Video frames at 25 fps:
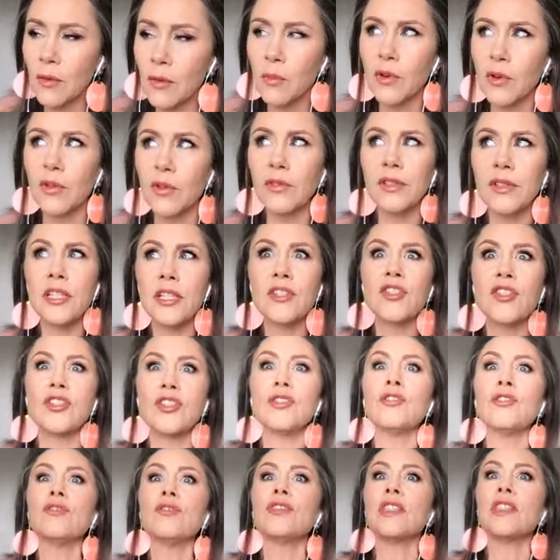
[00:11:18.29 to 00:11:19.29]
and we're only
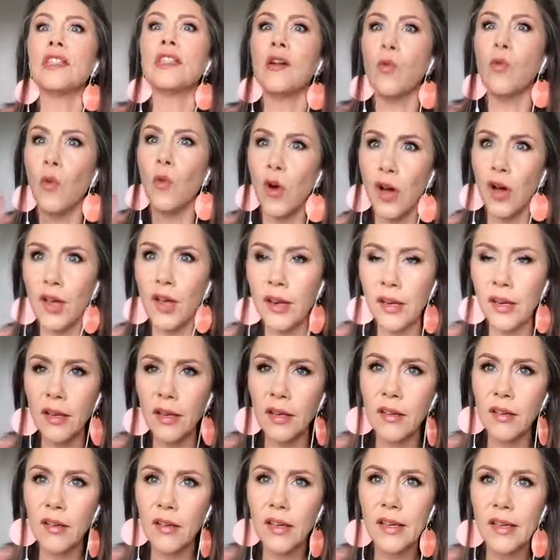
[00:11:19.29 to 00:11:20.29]
choosing one,
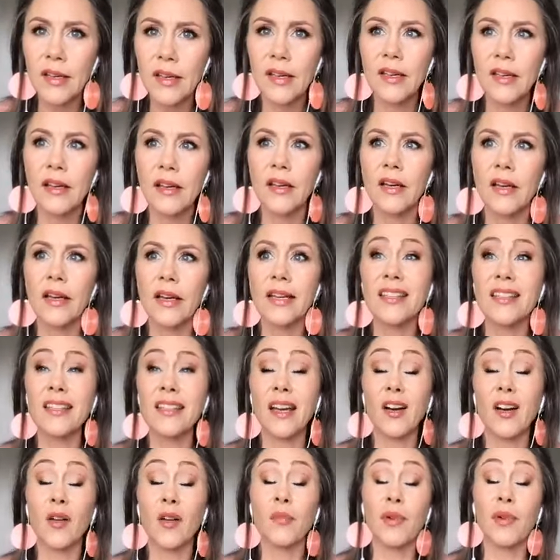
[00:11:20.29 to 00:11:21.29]
is
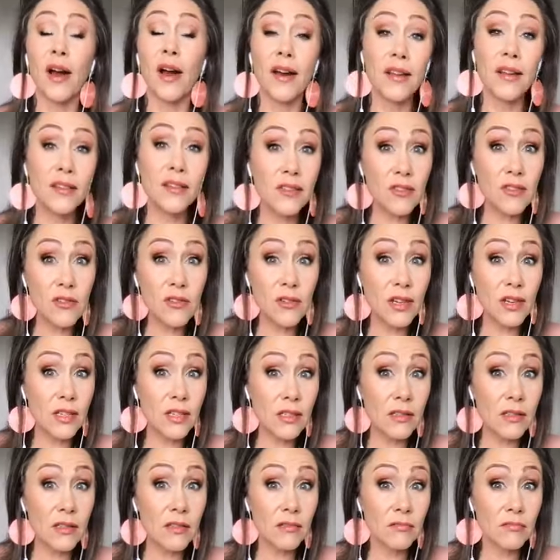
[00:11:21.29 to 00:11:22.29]
that our brightest
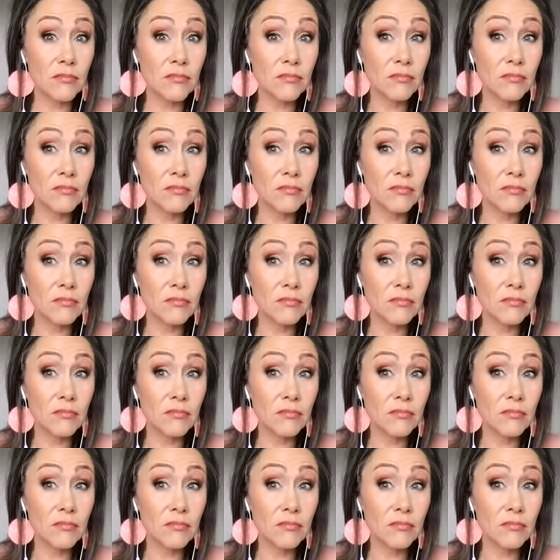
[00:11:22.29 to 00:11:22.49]
choice?